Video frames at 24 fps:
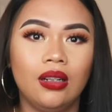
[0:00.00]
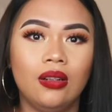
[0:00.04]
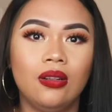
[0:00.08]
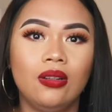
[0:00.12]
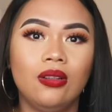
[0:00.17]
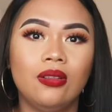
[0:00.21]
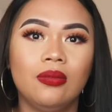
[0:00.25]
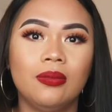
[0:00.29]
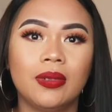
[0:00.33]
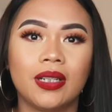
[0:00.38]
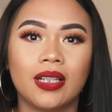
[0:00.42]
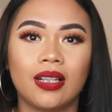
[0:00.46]

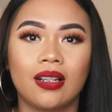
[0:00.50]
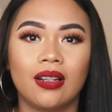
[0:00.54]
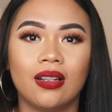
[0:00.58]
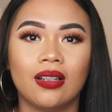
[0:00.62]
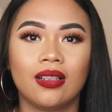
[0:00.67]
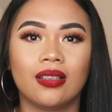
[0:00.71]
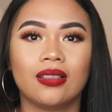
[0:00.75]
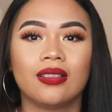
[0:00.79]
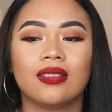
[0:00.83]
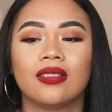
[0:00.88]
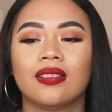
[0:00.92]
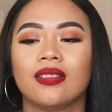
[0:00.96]
Oh my
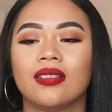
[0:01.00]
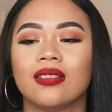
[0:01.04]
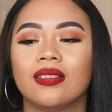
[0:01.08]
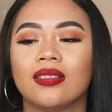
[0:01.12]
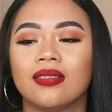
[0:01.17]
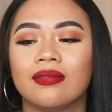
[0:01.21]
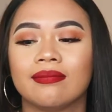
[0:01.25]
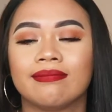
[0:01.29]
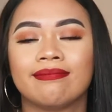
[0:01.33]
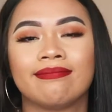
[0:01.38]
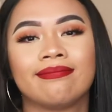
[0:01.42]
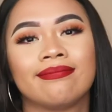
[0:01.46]
god,
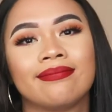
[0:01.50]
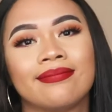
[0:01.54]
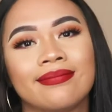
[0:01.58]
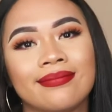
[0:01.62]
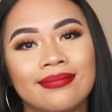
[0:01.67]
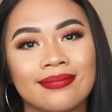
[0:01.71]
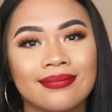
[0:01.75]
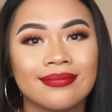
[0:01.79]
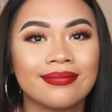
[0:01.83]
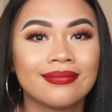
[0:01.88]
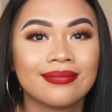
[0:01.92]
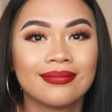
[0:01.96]

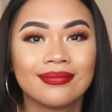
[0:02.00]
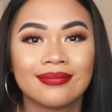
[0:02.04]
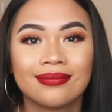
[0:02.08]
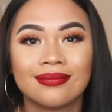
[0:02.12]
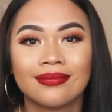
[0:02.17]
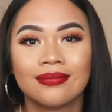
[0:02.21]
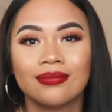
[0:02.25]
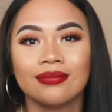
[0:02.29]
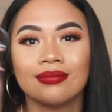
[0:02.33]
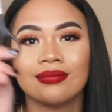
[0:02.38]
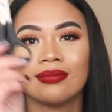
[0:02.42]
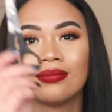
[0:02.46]
I
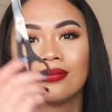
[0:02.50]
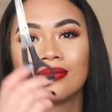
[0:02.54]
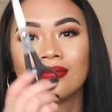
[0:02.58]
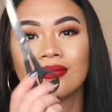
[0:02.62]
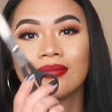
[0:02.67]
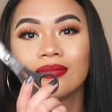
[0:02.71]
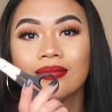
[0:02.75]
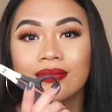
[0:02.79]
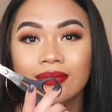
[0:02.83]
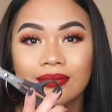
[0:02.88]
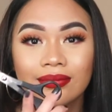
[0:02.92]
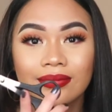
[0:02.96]

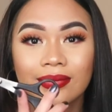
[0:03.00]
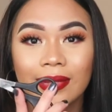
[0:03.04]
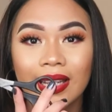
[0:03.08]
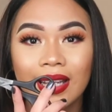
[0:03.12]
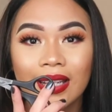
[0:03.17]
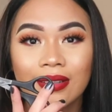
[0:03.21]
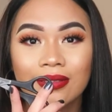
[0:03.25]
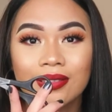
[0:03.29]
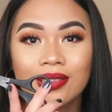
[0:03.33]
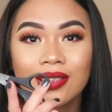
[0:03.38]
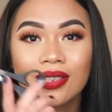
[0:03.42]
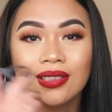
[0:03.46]

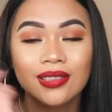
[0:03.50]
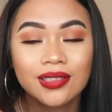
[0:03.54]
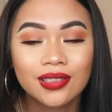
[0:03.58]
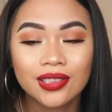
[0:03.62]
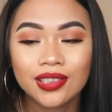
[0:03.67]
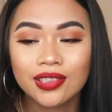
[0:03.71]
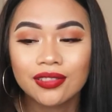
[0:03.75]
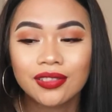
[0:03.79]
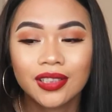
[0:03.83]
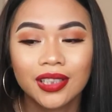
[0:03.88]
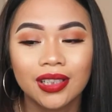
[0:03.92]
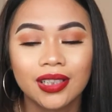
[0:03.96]
have
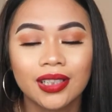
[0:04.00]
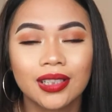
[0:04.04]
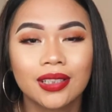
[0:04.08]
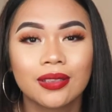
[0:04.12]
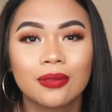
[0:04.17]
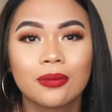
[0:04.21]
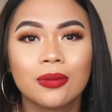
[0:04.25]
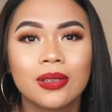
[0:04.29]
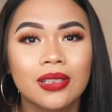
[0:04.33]
scissors right here.